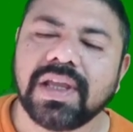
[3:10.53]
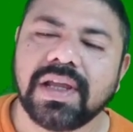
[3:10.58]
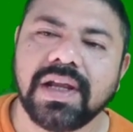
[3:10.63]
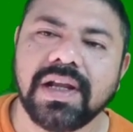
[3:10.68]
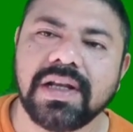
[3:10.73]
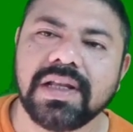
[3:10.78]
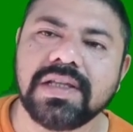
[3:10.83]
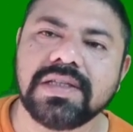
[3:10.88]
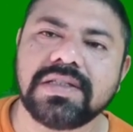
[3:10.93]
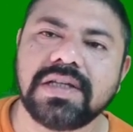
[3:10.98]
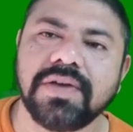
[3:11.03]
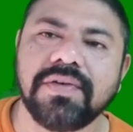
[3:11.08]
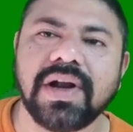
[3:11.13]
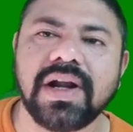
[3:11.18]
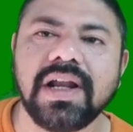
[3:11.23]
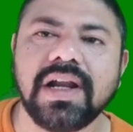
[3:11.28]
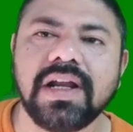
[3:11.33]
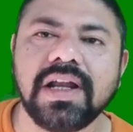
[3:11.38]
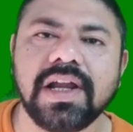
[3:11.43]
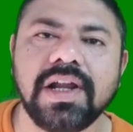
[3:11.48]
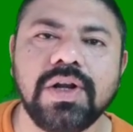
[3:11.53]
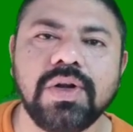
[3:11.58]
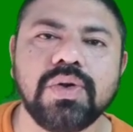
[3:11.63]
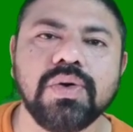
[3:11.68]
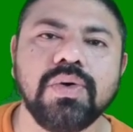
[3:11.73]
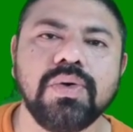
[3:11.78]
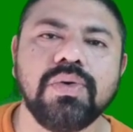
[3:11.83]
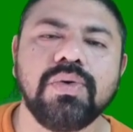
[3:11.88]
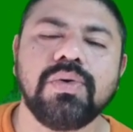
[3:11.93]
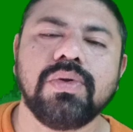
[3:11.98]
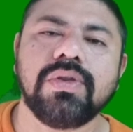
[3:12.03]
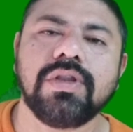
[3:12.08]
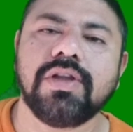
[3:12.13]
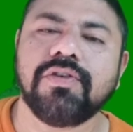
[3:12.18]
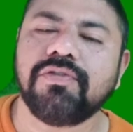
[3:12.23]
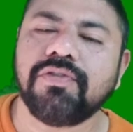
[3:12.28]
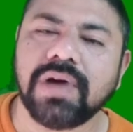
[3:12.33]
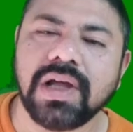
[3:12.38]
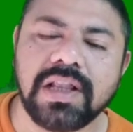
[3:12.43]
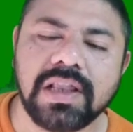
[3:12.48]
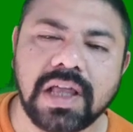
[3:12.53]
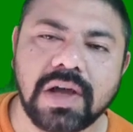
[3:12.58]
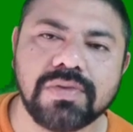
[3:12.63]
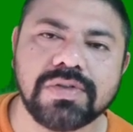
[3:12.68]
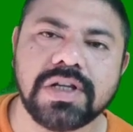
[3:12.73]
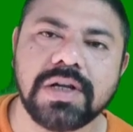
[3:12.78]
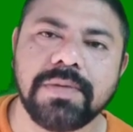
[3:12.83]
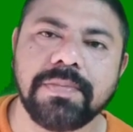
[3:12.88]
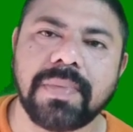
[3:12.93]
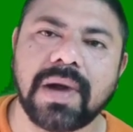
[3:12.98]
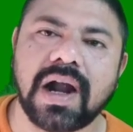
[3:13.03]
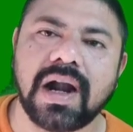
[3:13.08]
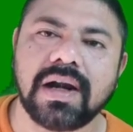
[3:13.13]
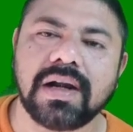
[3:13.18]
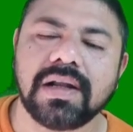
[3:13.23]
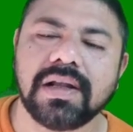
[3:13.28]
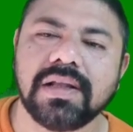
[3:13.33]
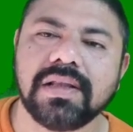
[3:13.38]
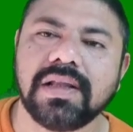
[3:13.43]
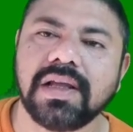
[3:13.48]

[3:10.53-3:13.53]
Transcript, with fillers: it is divided into the one thousand part,